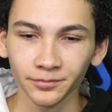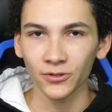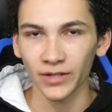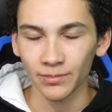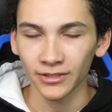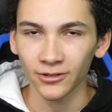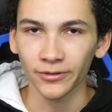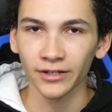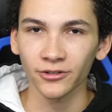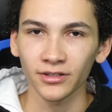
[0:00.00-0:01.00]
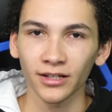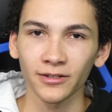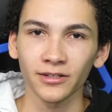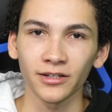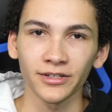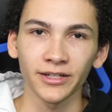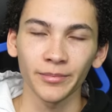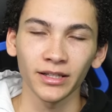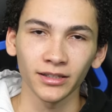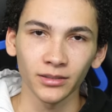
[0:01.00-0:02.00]
Also, I spent $300 on
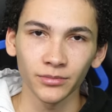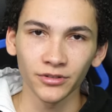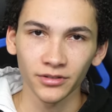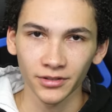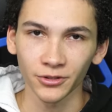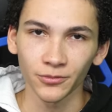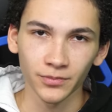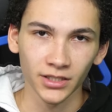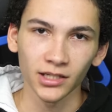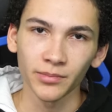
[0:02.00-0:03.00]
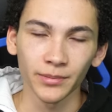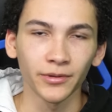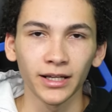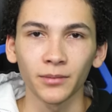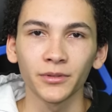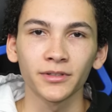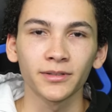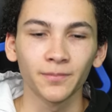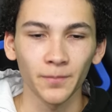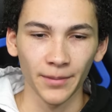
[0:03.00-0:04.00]
shipping labels to send people animals.